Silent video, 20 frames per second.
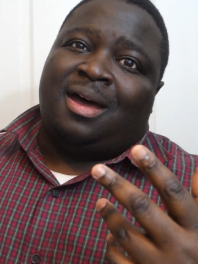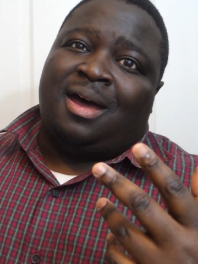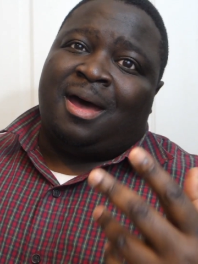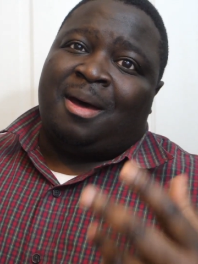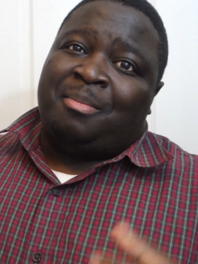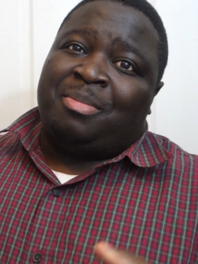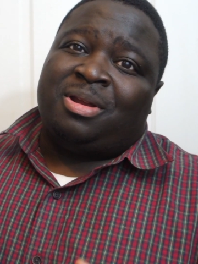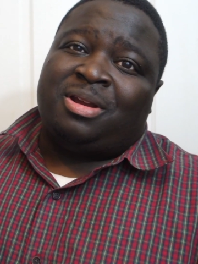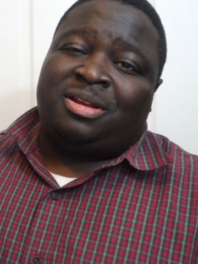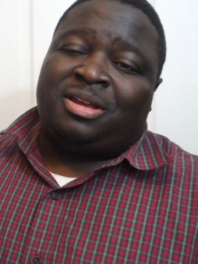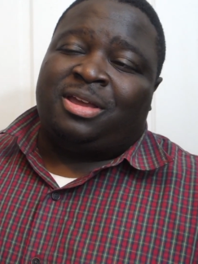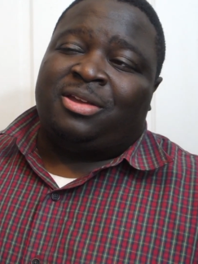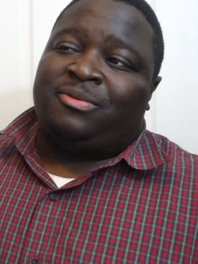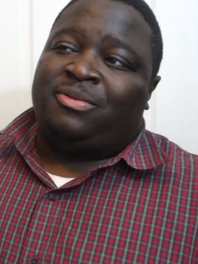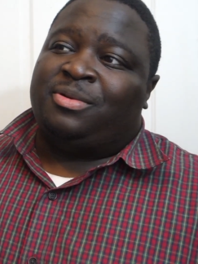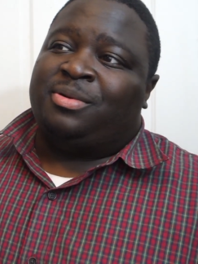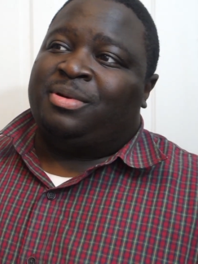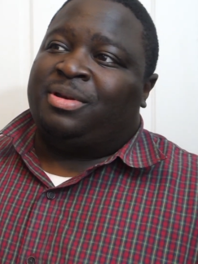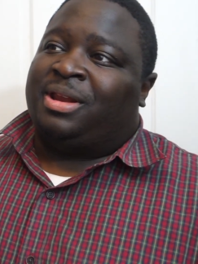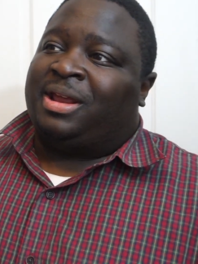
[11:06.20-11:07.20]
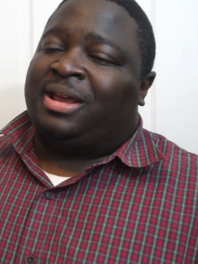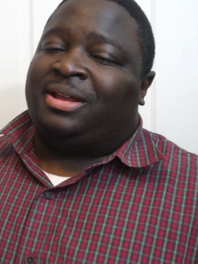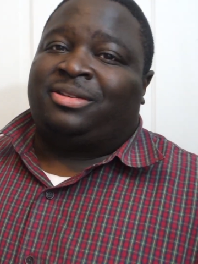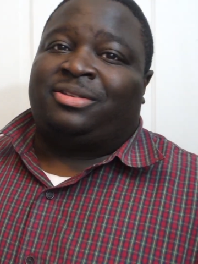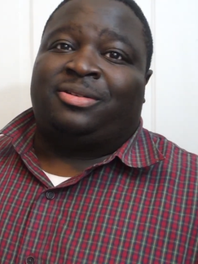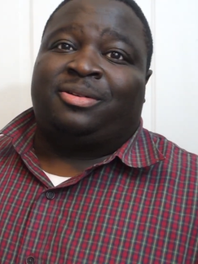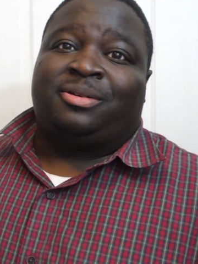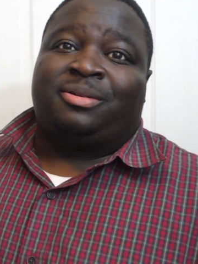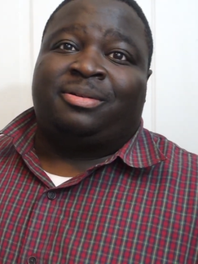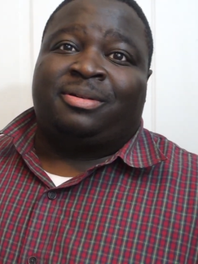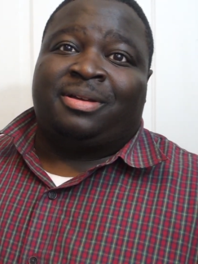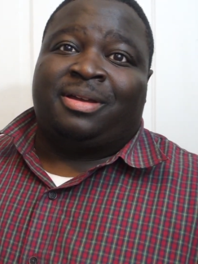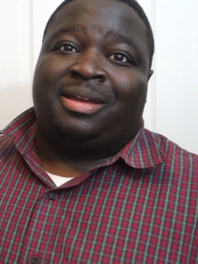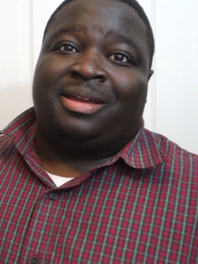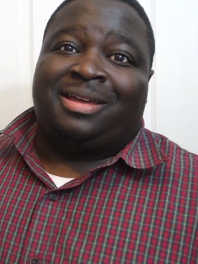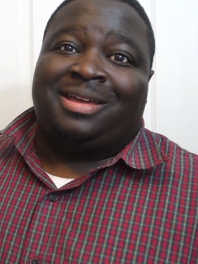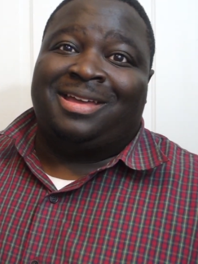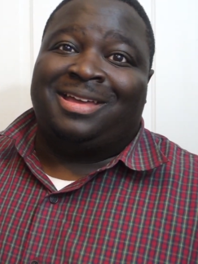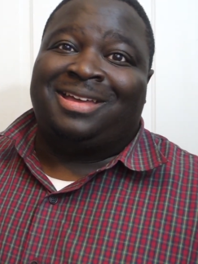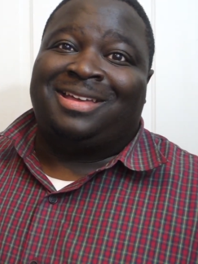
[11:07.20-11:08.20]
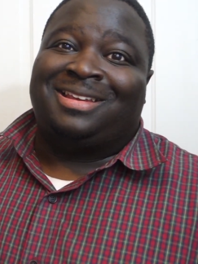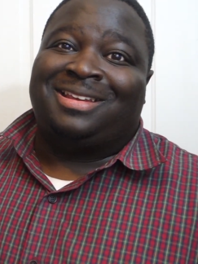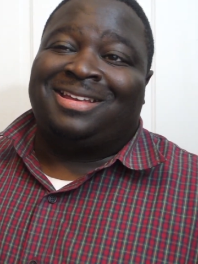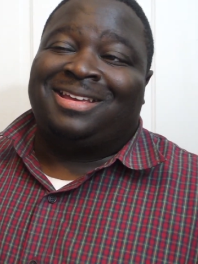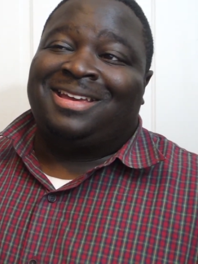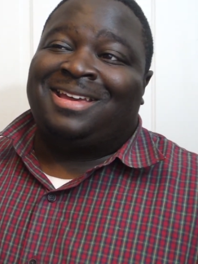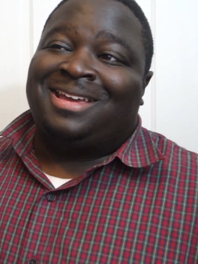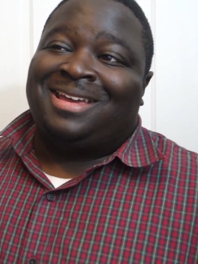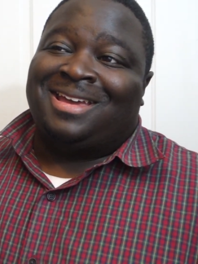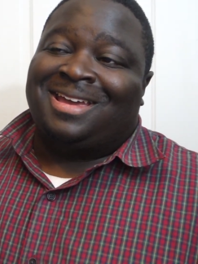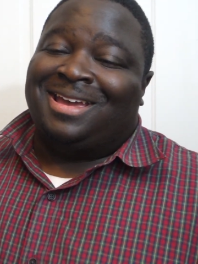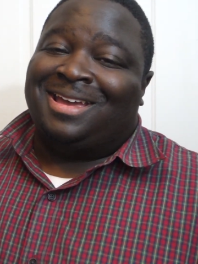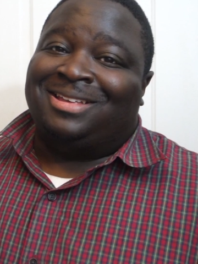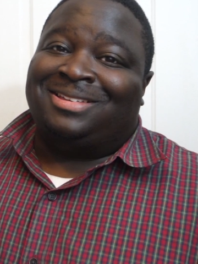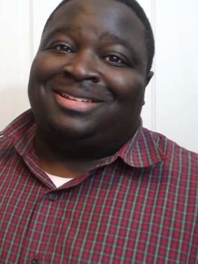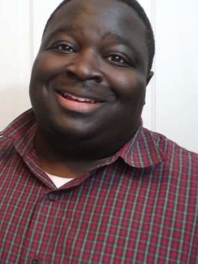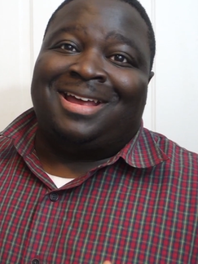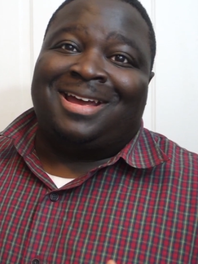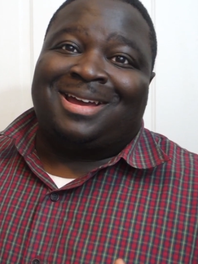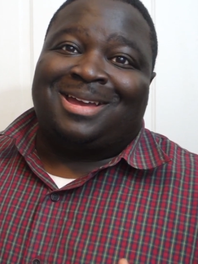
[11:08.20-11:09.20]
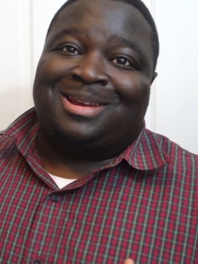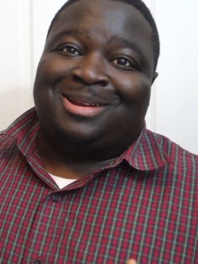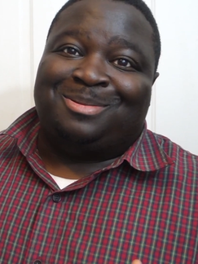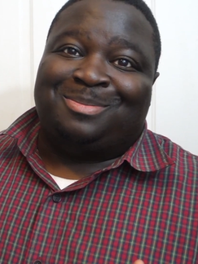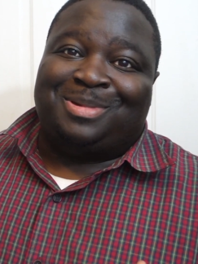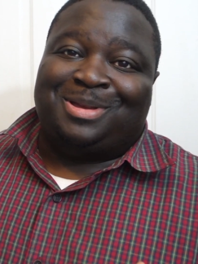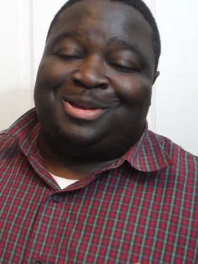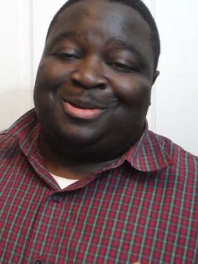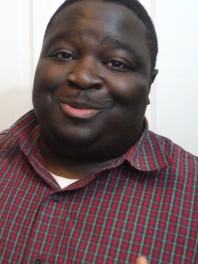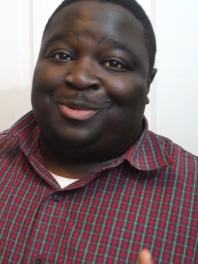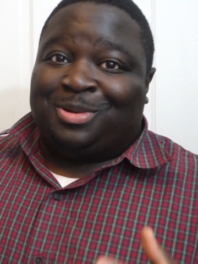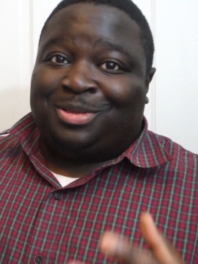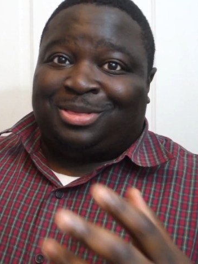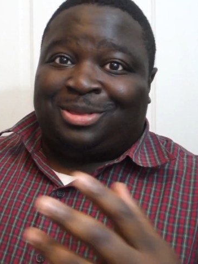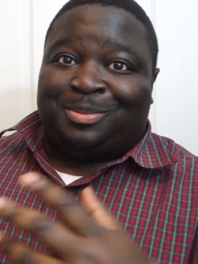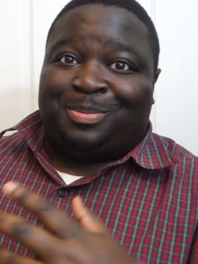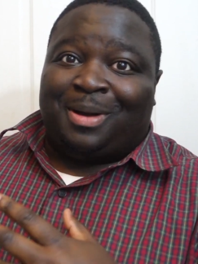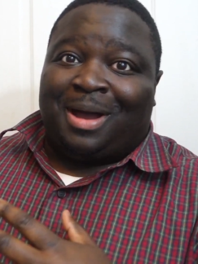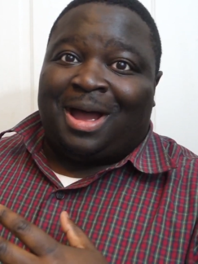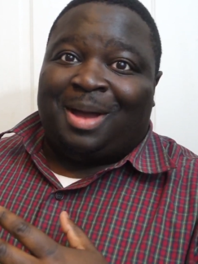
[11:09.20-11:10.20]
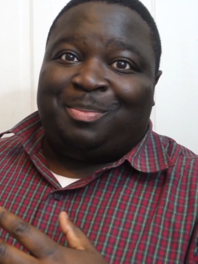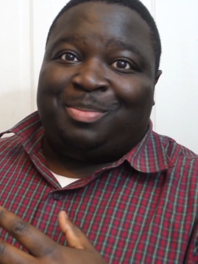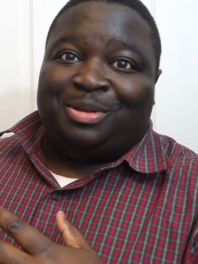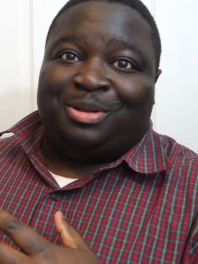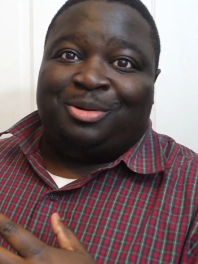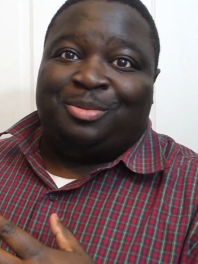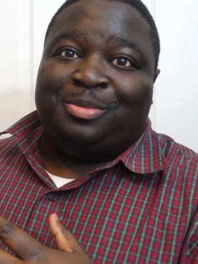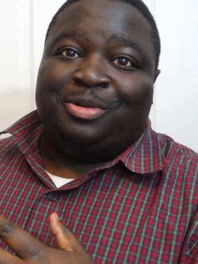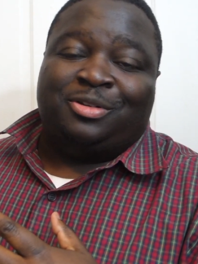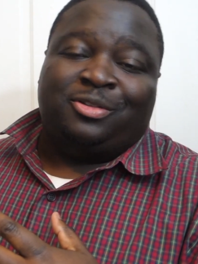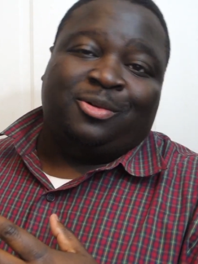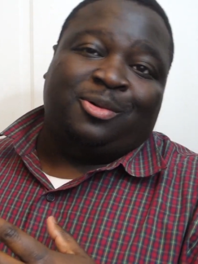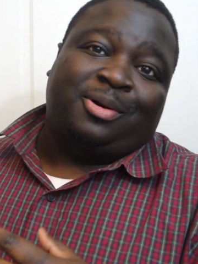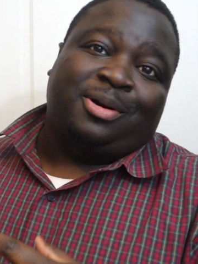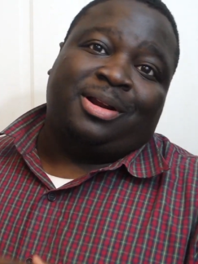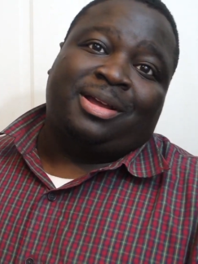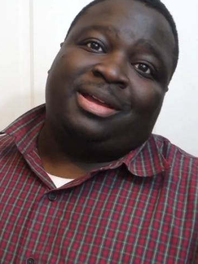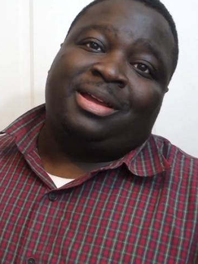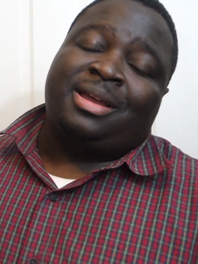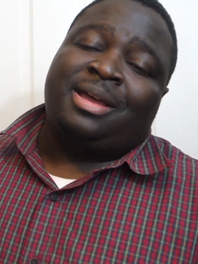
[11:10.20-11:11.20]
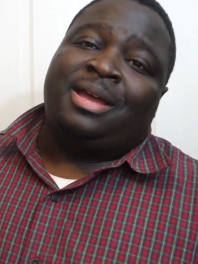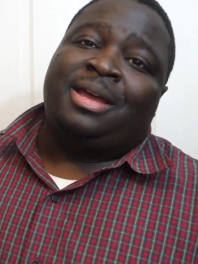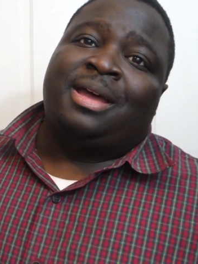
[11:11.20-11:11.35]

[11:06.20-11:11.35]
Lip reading: I'm going to give you an answer, and it's not going to be with the popular majority.